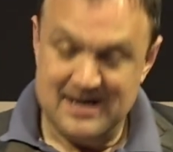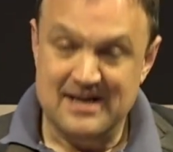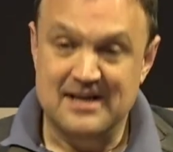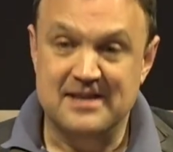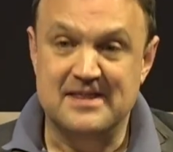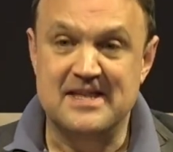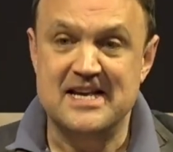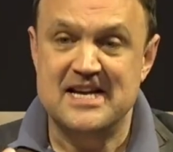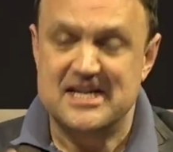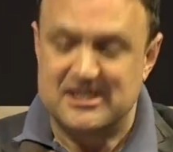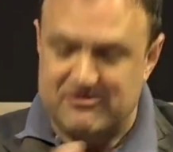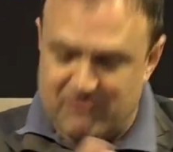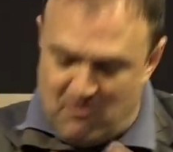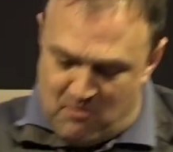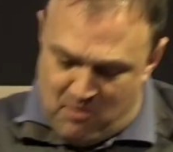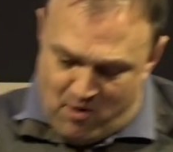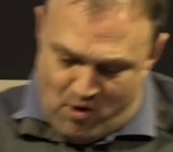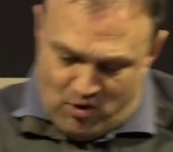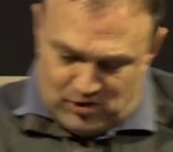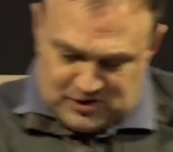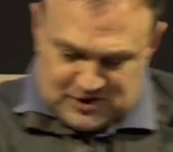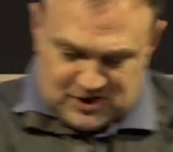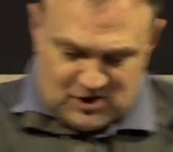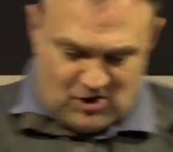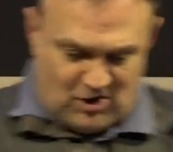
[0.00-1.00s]
These
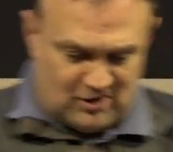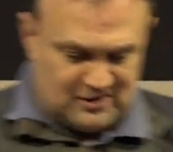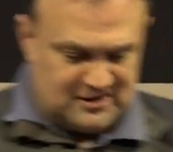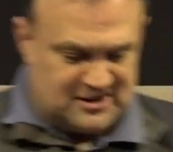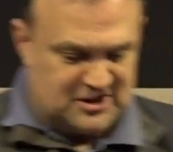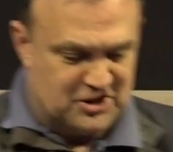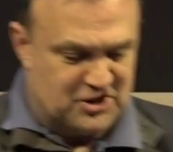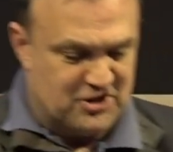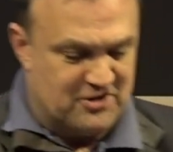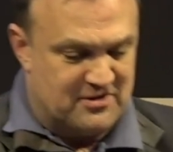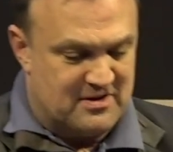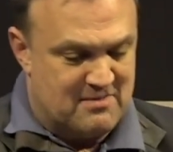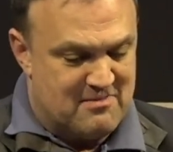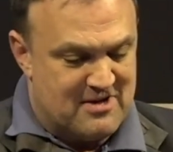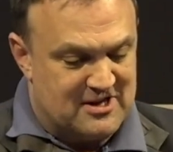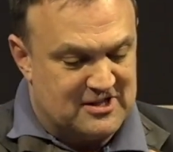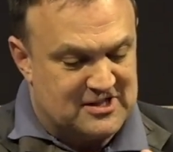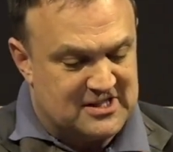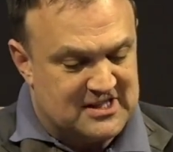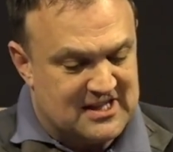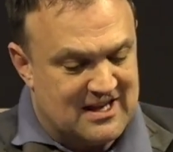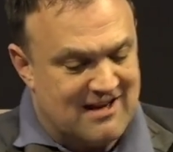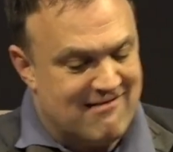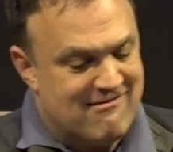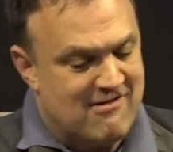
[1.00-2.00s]
reports constitute the
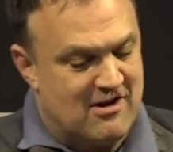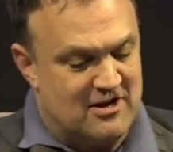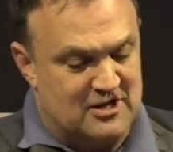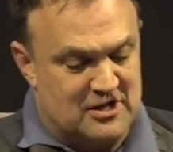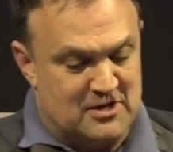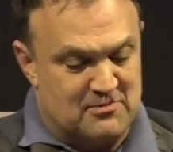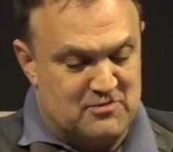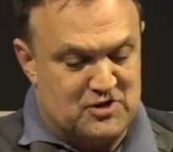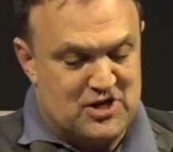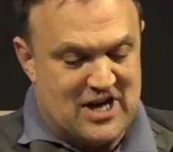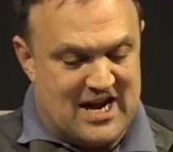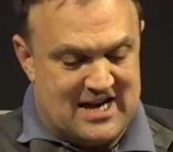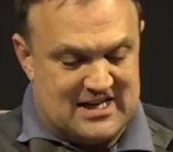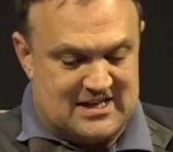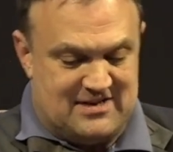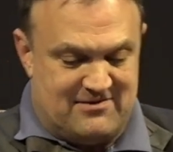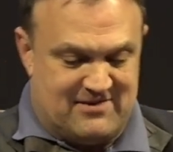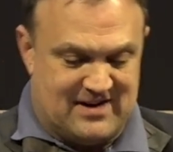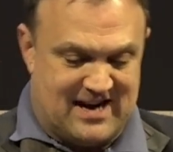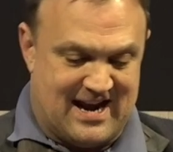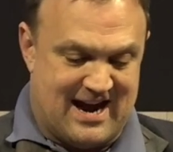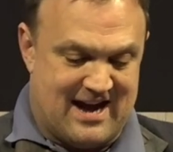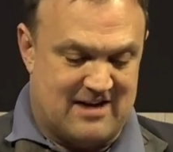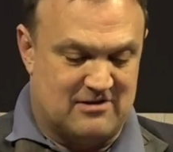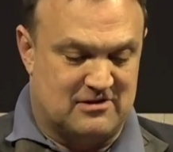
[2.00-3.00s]
most thorough and objective
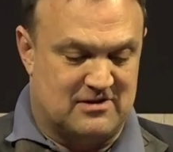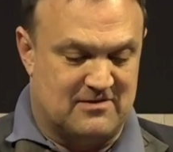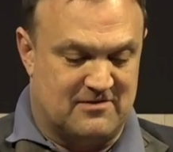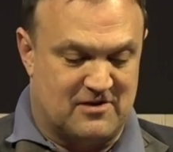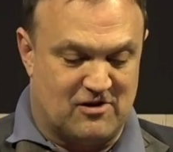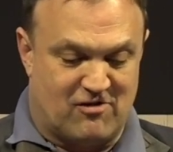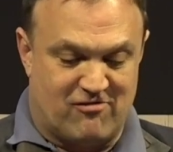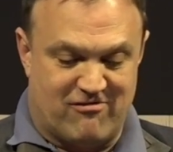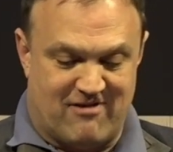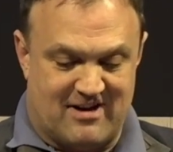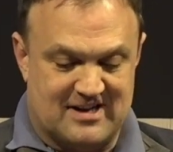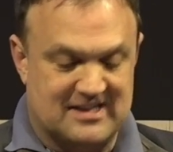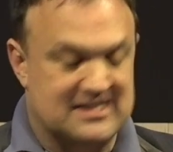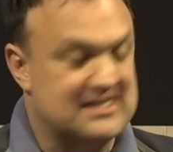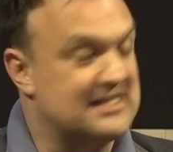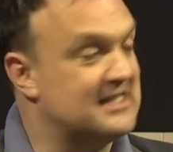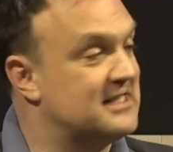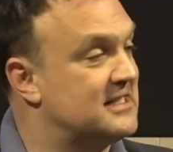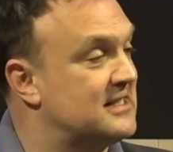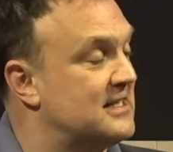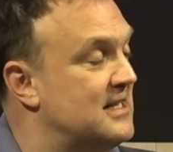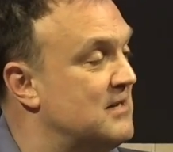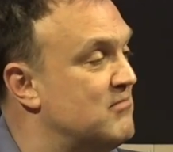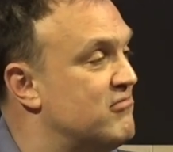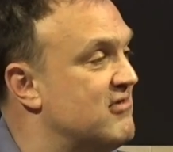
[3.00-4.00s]
account of the
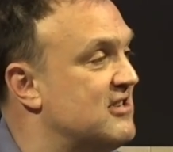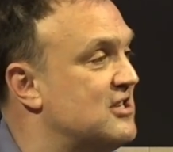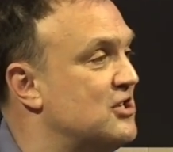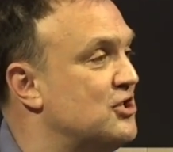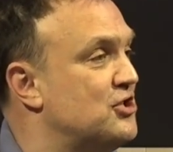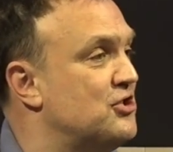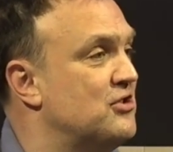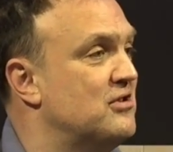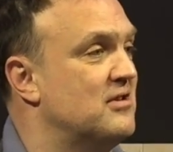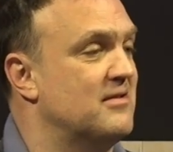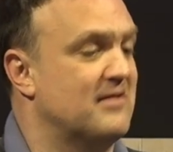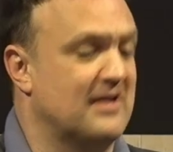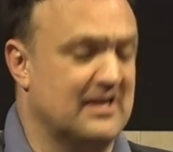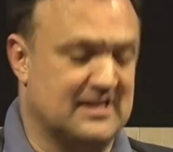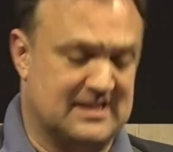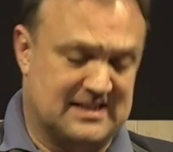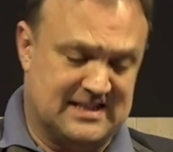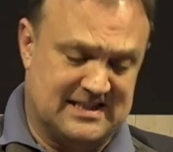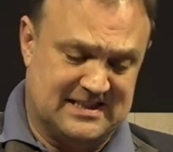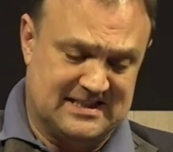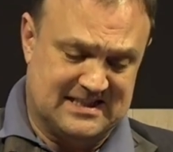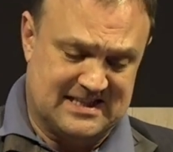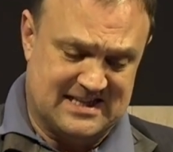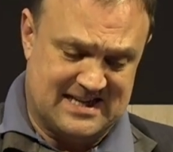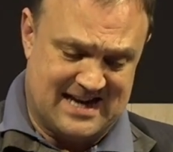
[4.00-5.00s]
crisis in British
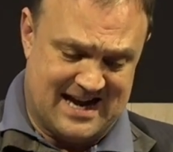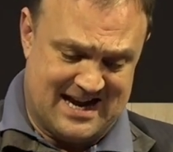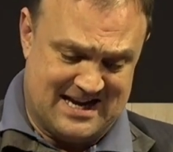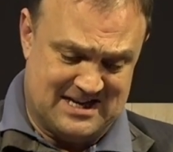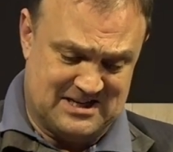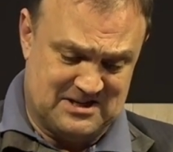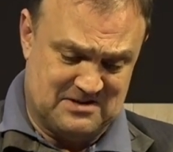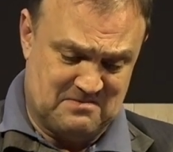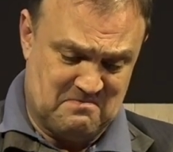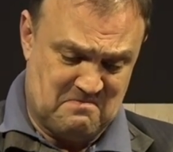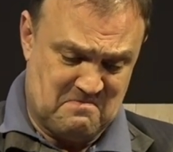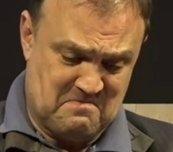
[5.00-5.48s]
universities to date.